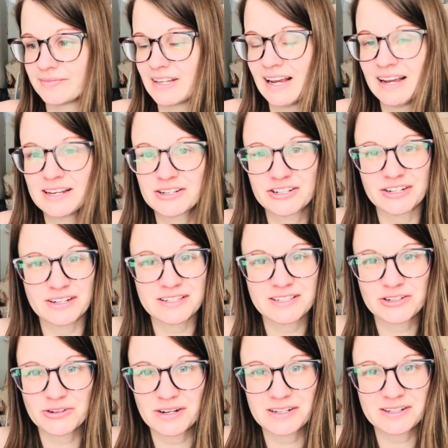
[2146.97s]
I had just
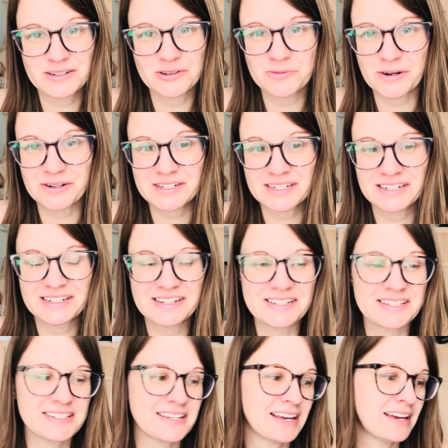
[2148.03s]
drank 2
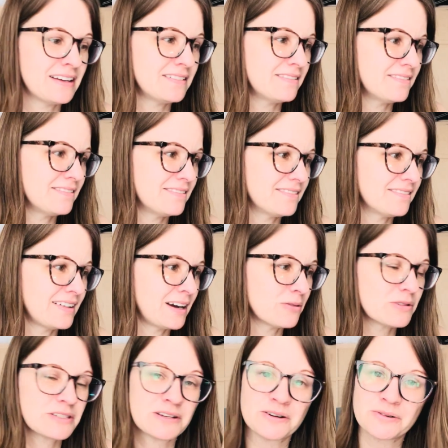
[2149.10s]
martinis and I
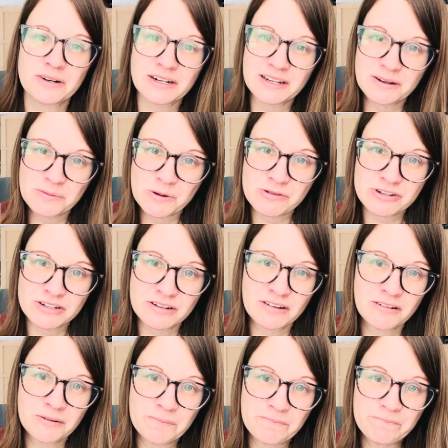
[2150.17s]
was already emotional.